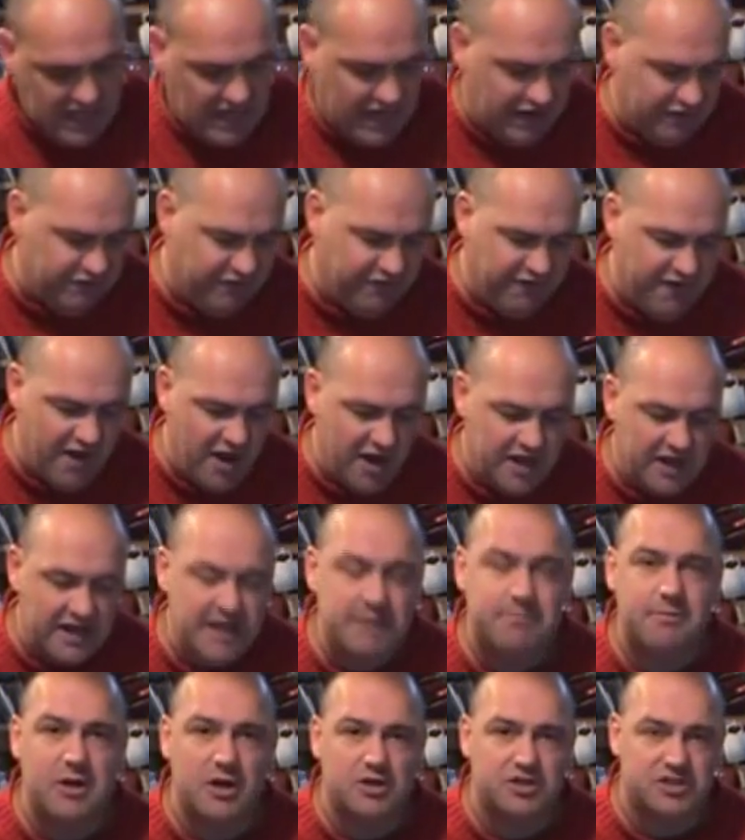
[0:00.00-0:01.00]
And
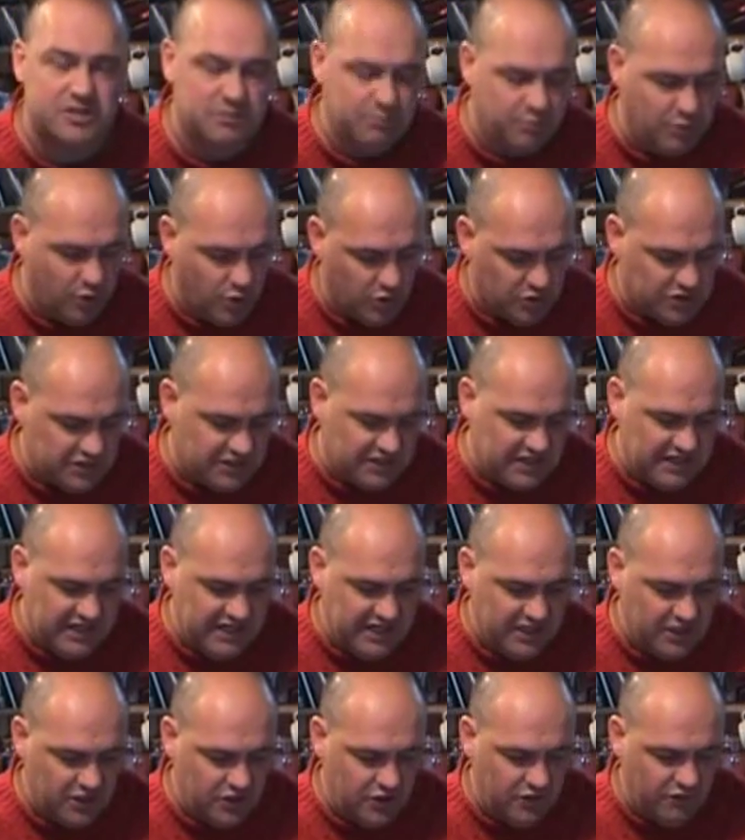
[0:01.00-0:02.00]
finally, and most
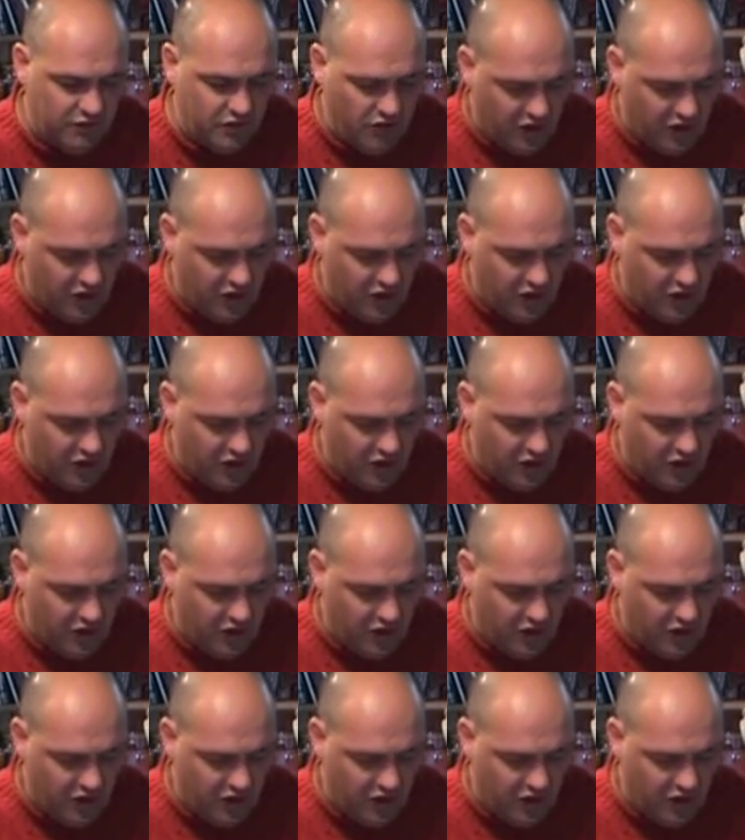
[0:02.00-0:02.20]
importantly, you've